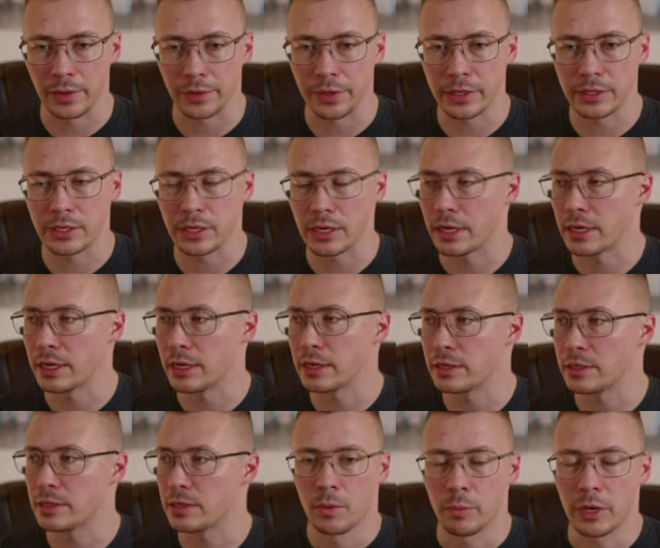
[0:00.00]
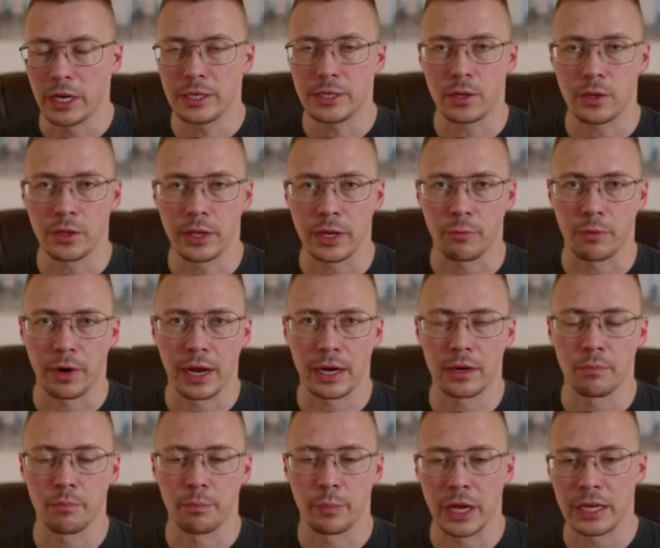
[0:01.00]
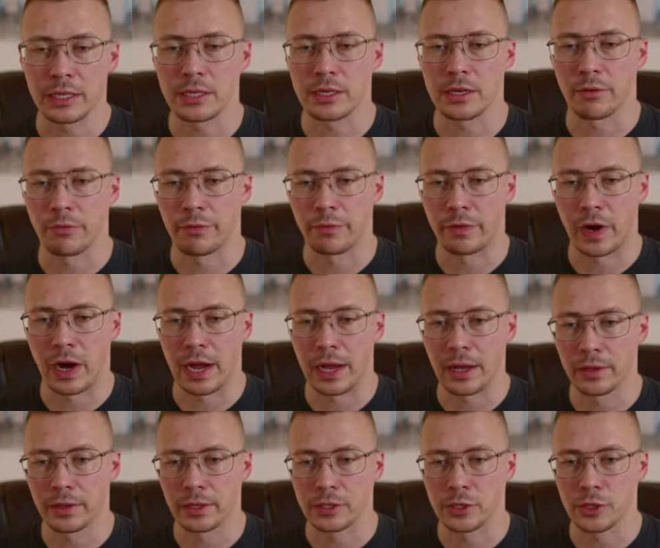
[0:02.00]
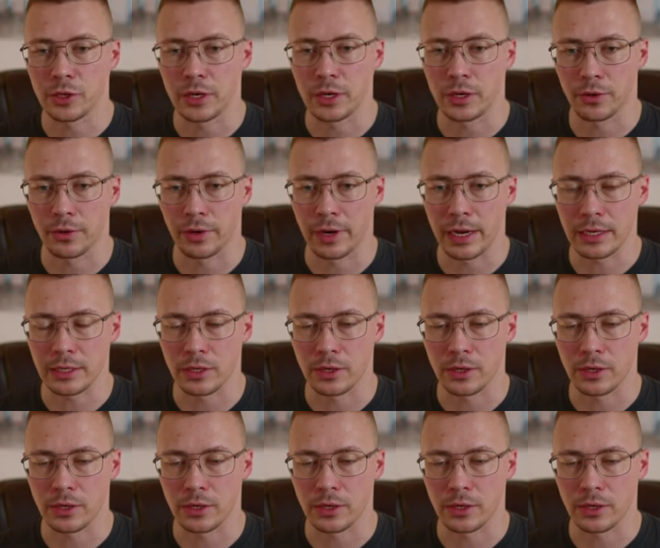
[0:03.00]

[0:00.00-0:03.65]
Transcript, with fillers: This is basically random bits in a file that you can create.